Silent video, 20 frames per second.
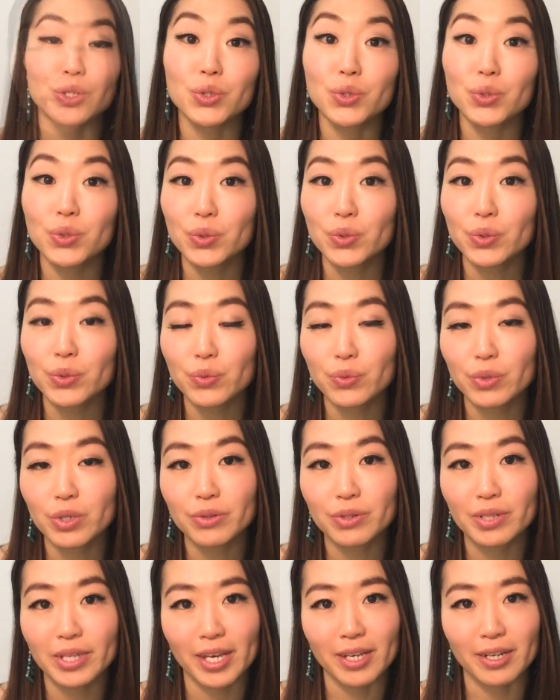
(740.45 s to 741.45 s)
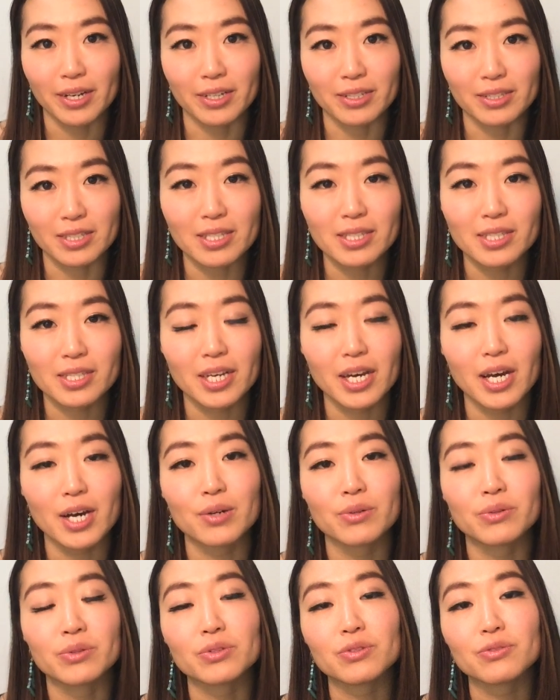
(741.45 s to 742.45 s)
you will get a
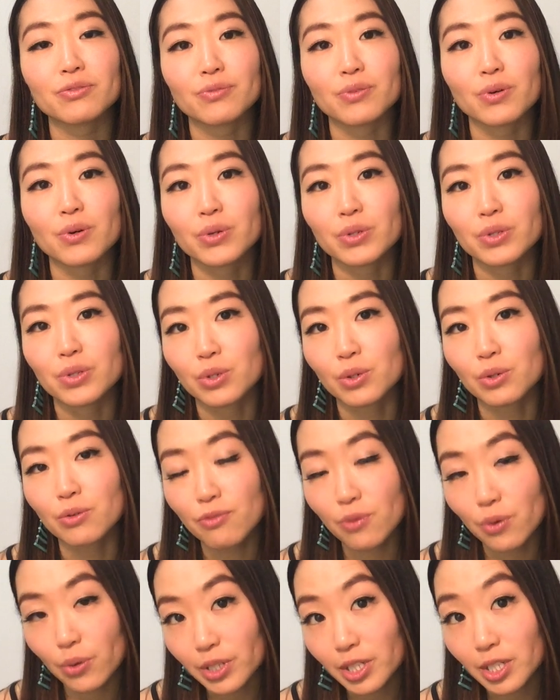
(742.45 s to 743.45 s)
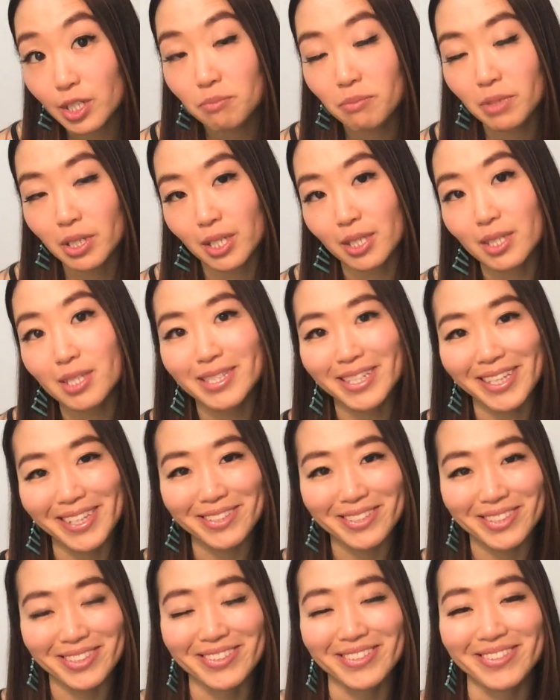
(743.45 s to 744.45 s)
discount for your 40-minute
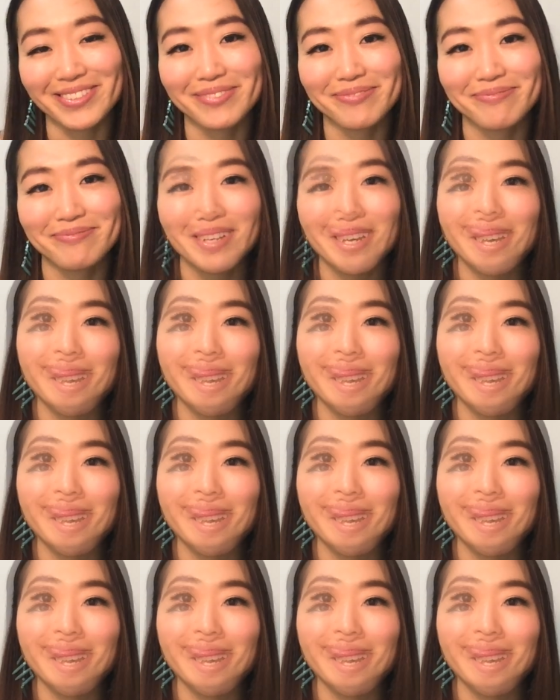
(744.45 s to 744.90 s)
session.